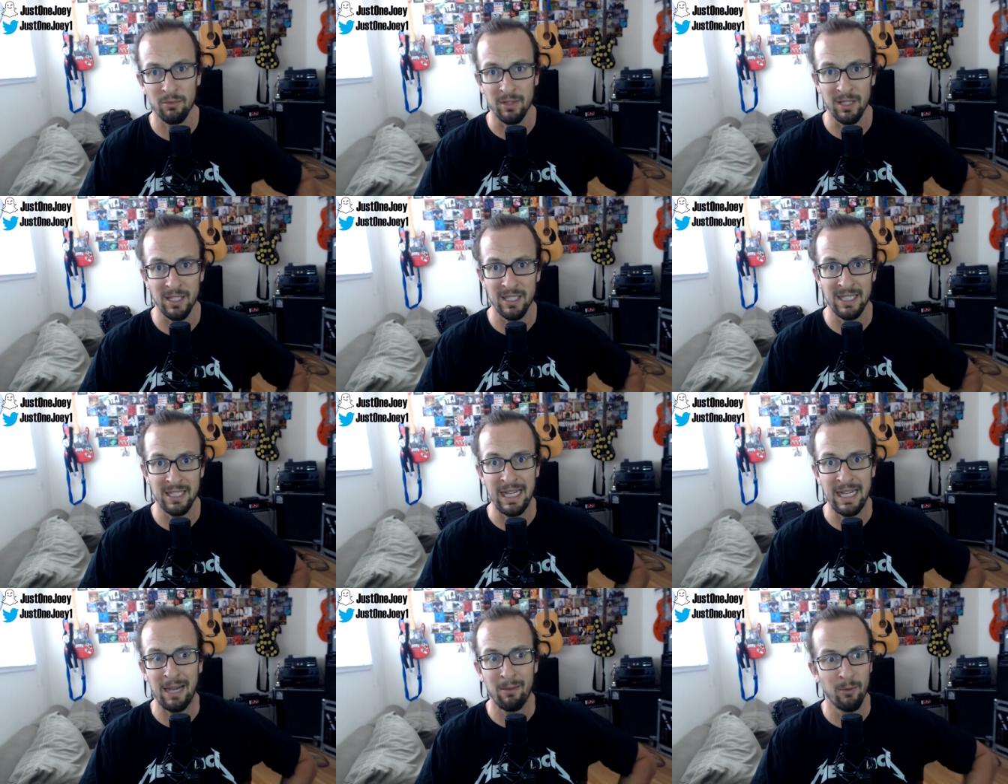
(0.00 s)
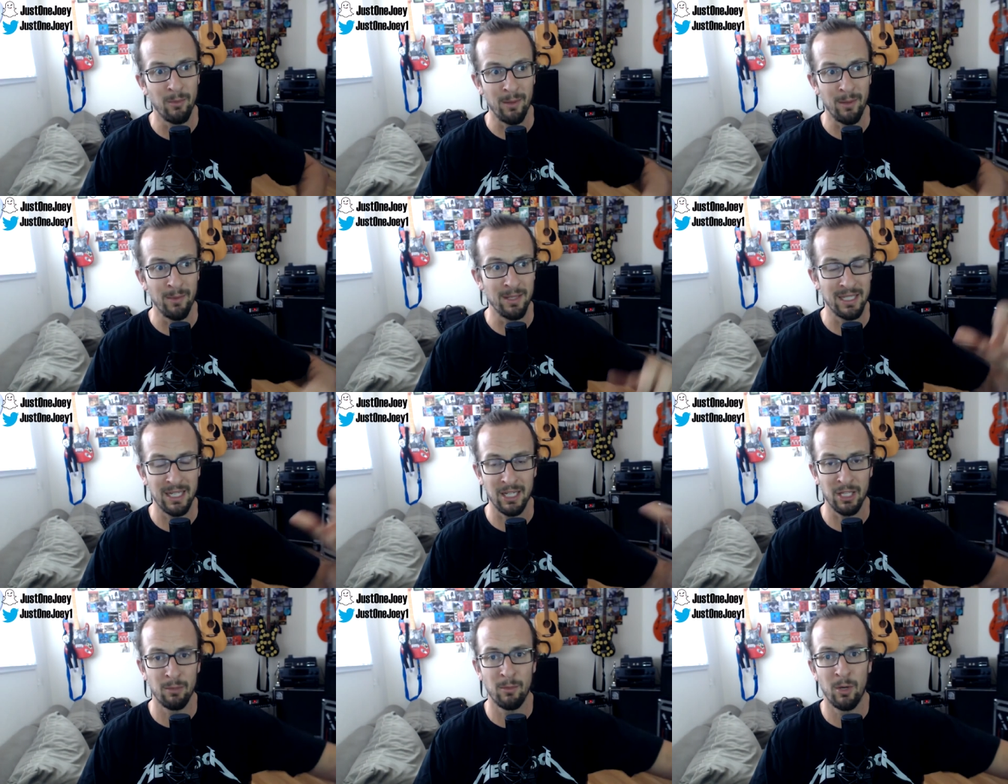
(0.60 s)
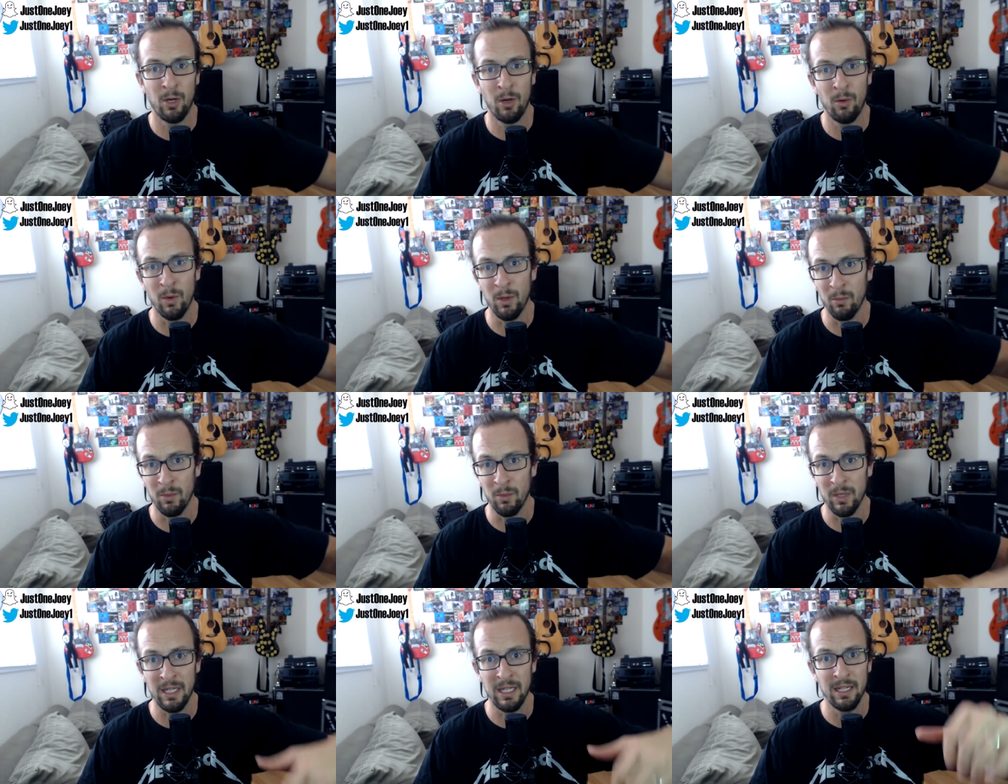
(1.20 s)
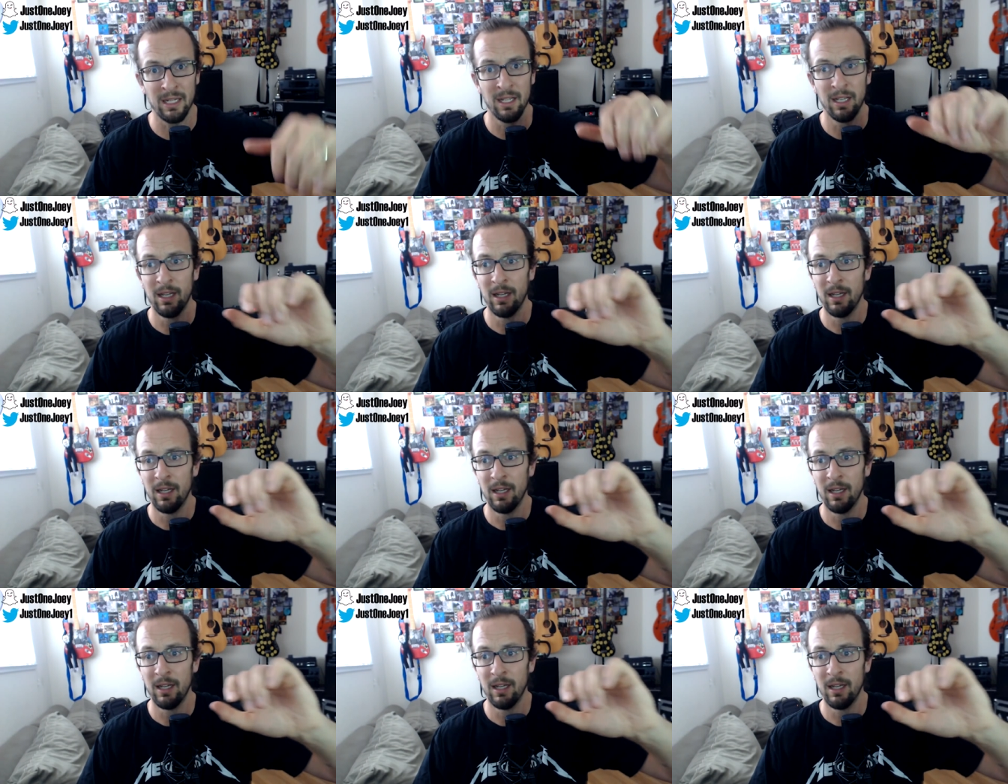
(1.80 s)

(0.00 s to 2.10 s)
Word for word: release an album. Maybe it's Kill Em All one week.